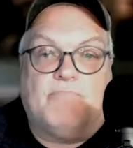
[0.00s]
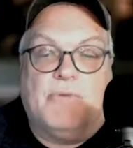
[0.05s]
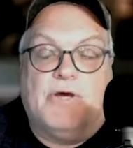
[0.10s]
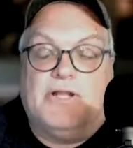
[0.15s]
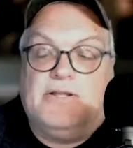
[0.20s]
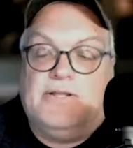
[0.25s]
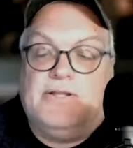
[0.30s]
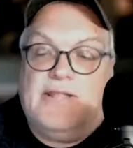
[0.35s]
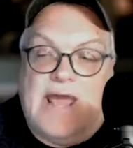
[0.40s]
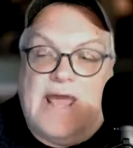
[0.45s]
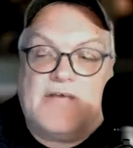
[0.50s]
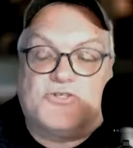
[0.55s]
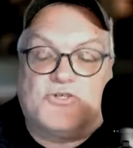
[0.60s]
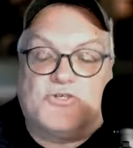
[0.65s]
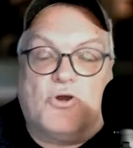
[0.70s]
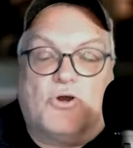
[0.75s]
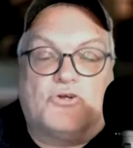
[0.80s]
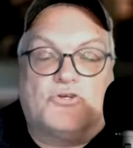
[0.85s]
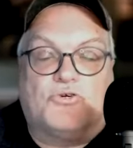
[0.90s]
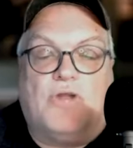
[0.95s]
But
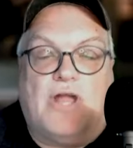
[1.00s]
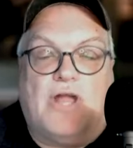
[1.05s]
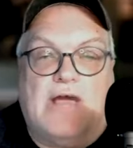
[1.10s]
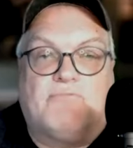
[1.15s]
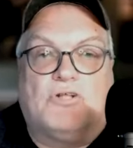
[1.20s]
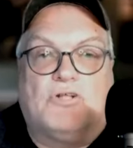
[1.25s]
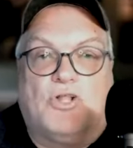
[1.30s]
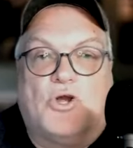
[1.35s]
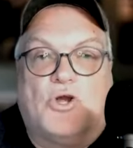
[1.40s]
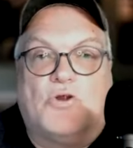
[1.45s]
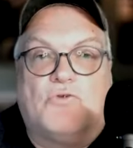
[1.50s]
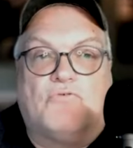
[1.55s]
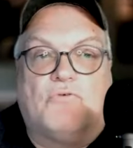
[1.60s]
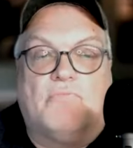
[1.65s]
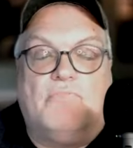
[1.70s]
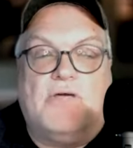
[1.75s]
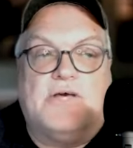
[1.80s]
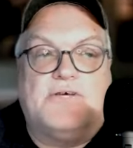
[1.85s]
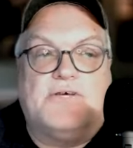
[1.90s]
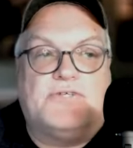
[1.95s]
NASCAR is going to have to learn
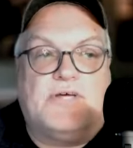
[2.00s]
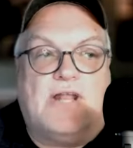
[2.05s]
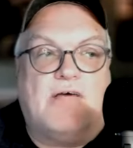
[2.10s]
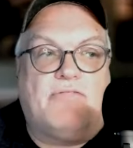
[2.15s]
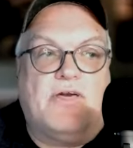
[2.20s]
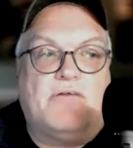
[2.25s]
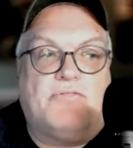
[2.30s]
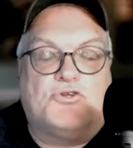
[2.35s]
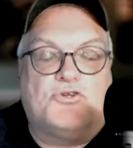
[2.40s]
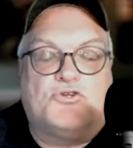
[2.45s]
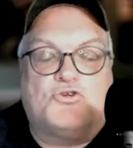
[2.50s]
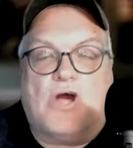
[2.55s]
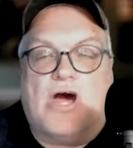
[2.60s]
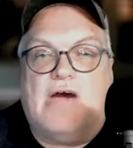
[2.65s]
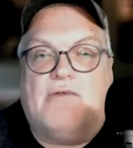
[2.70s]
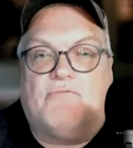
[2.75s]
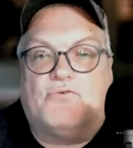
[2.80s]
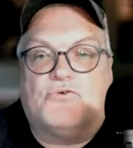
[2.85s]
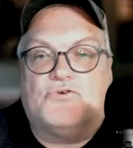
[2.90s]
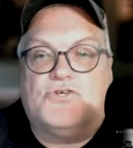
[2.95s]
from this, and I think the
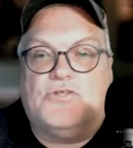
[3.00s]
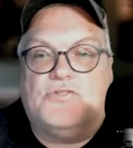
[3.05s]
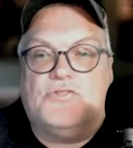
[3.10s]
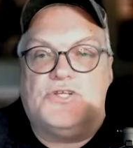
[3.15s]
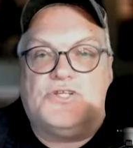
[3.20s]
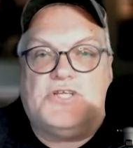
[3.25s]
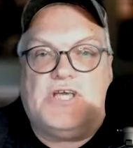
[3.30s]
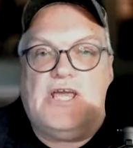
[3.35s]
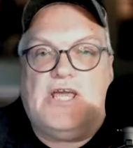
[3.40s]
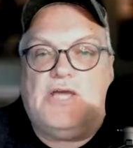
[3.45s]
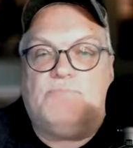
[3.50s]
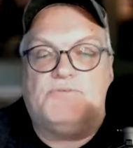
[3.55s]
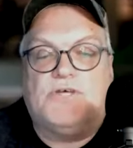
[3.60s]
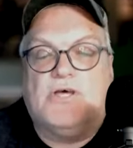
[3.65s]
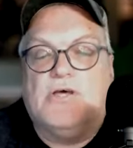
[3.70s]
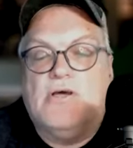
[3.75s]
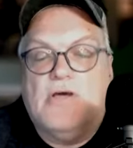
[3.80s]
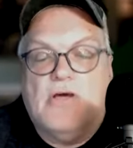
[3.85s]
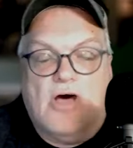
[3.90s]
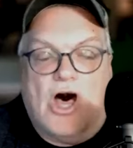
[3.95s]
drivers and the teams
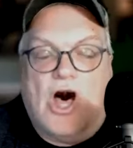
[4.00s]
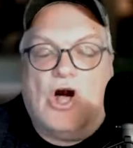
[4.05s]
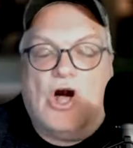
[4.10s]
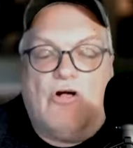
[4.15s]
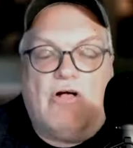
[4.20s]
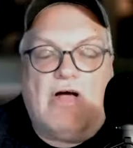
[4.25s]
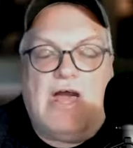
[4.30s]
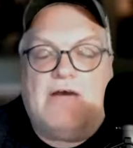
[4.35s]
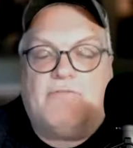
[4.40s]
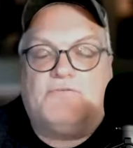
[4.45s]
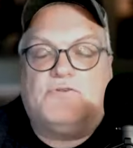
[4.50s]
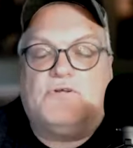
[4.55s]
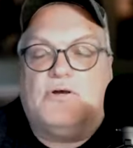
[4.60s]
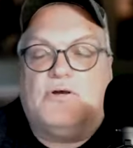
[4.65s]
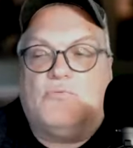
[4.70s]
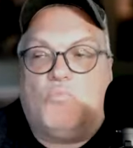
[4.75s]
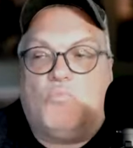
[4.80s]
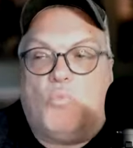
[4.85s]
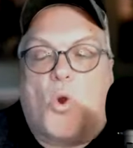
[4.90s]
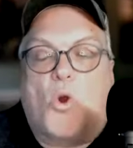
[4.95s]
all have
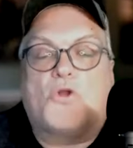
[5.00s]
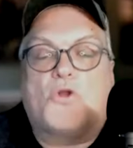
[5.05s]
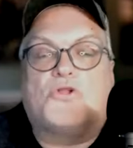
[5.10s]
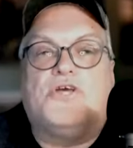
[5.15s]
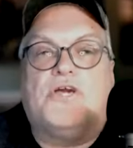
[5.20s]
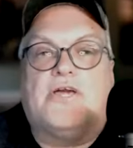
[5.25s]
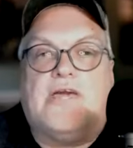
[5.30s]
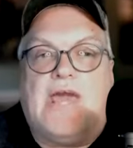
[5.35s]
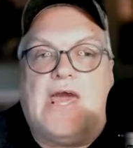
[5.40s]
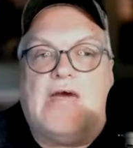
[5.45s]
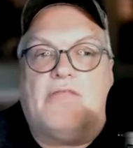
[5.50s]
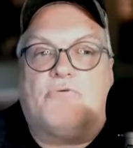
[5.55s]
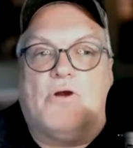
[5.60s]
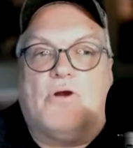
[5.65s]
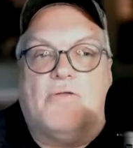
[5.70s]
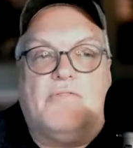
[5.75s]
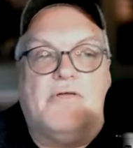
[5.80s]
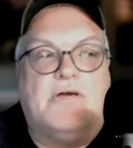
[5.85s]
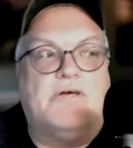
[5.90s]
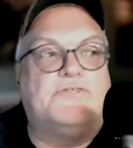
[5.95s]
to work together
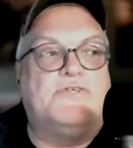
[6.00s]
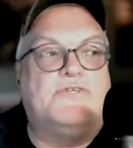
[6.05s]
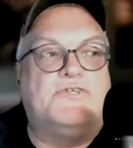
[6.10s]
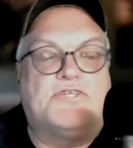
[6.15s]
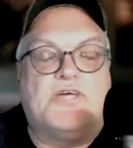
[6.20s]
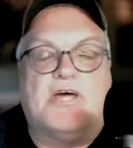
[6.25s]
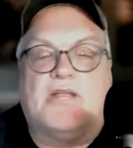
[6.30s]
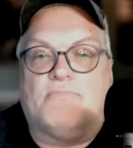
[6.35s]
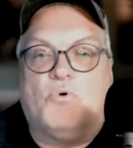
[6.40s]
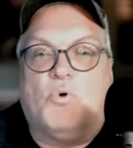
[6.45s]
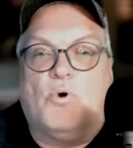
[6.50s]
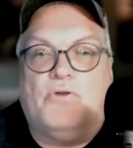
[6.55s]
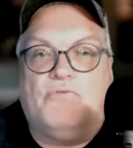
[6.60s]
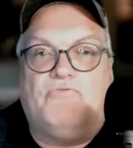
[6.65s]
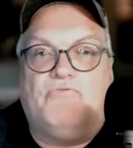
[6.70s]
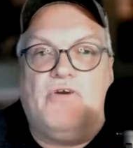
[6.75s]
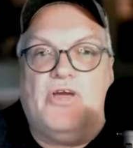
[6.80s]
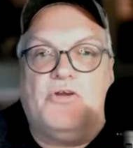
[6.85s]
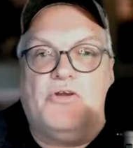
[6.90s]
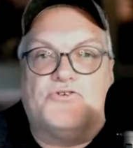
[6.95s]
on this instead of pointing
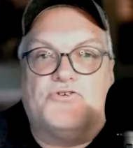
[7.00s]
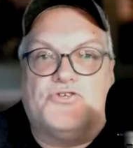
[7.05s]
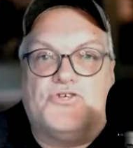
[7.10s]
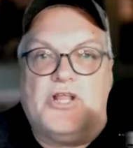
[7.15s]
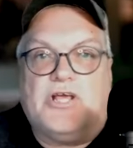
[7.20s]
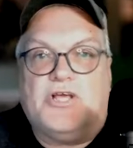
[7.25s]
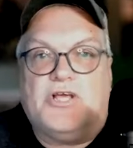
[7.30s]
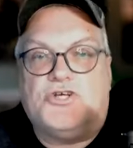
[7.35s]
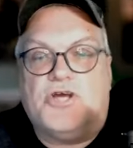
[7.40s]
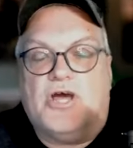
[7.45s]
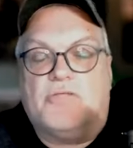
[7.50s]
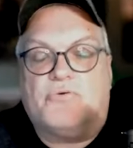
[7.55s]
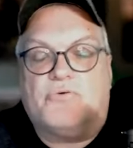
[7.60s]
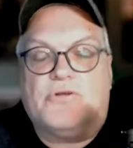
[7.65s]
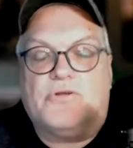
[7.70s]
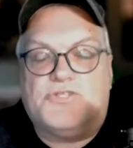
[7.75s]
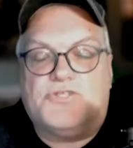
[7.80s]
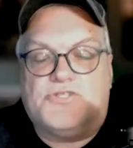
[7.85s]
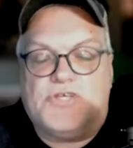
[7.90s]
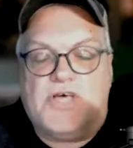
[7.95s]
fingers at each other
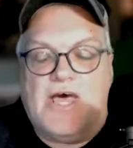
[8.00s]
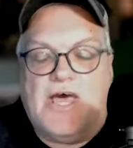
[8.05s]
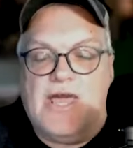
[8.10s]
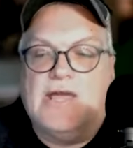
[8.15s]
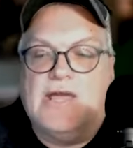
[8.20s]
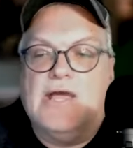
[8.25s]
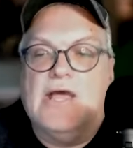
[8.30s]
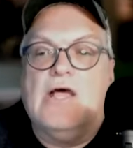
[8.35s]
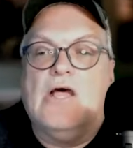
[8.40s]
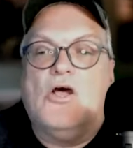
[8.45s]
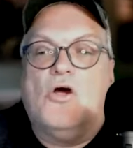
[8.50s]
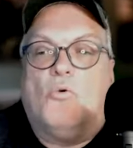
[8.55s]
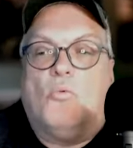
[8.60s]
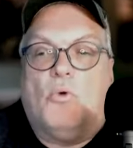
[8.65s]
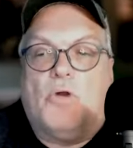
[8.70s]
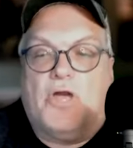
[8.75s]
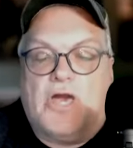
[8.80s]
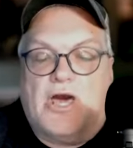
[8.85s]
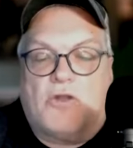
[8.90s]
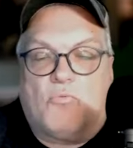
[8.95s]
and say,
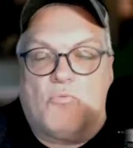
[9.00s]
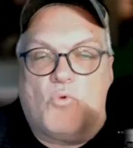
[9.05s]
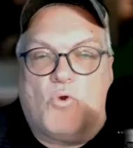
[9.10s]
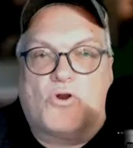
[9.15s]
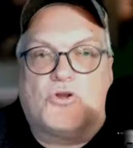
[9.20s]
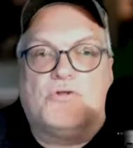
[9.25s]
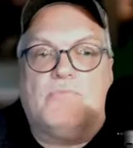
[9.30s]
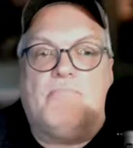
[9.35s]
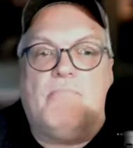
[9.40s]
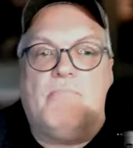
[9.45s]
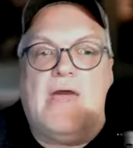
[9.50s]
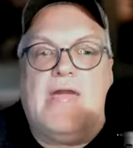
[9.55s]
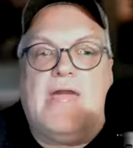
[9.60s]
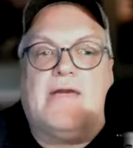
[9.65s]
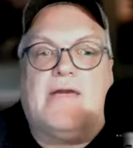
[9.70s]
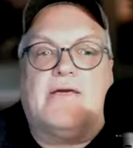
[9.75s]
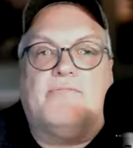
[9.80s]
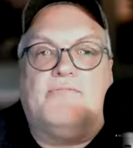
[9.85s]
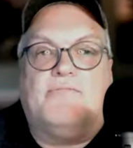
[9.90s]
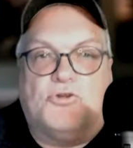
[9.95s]
"We got to work to
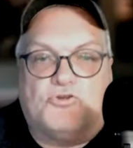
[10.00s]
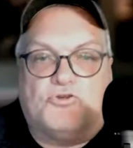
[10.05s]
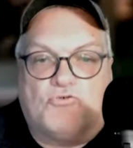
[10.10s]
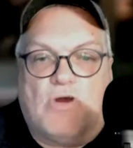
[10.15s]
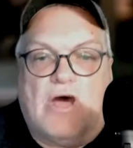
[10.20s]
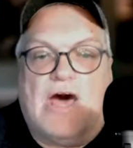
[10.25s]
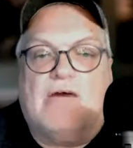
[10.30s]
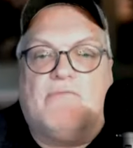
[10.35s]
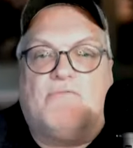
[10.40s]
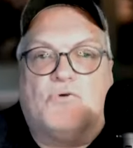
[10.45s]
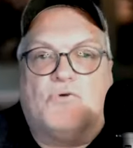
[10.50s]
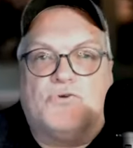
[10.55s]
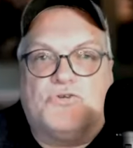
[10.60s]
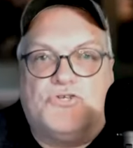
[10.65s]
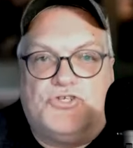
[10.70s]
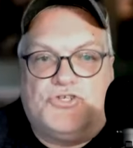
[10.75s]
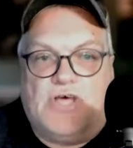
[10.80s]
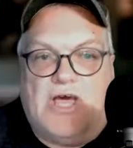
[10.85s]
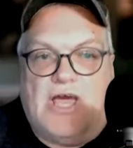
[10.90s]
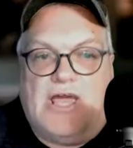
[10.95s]
make the driver
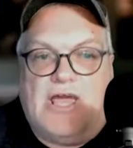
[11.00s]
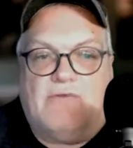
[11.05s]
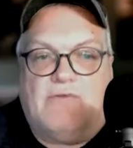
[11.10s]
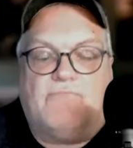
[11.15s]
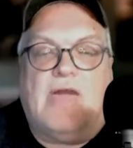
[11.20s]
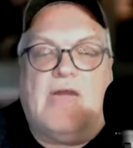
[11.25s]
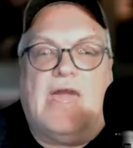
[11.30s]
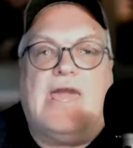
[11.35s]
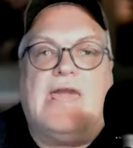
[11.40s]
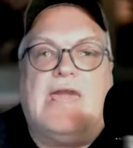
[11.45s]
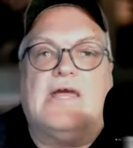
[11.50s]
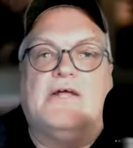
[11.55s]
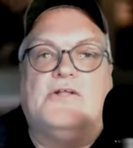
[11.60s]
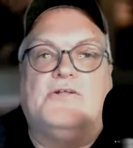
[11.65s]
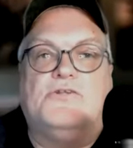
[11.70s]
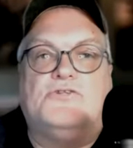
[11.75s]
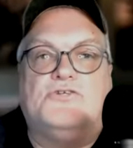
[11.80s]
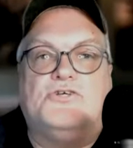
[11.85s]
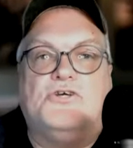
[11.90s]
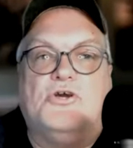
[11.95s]
safe
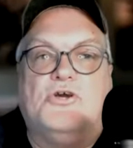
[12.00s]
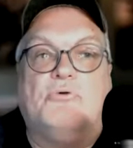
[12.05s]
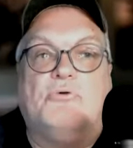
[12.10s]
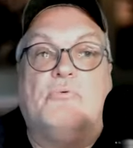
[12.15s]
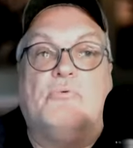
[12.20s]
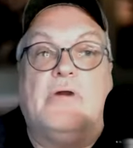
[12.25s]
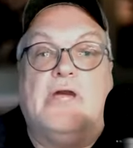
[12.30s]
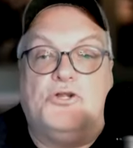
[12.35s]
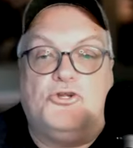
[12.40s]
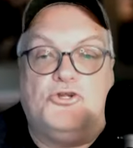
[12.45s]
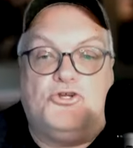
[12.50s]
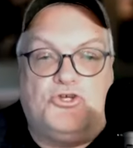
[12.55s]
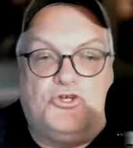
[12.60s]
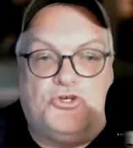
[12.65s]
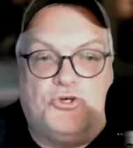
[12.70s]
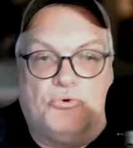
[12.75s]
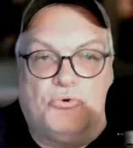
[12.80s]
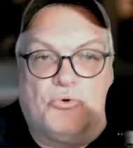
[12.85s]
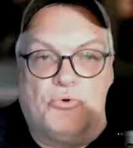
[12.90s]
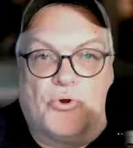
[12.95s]
and to
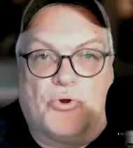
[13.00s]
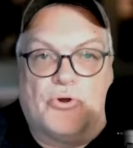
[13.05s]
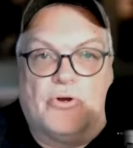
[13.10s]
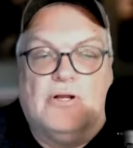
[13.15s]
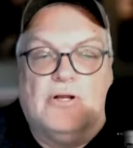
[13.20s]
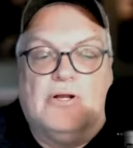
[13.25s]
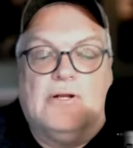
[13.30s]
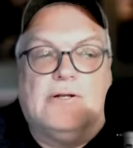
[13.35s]
ensure."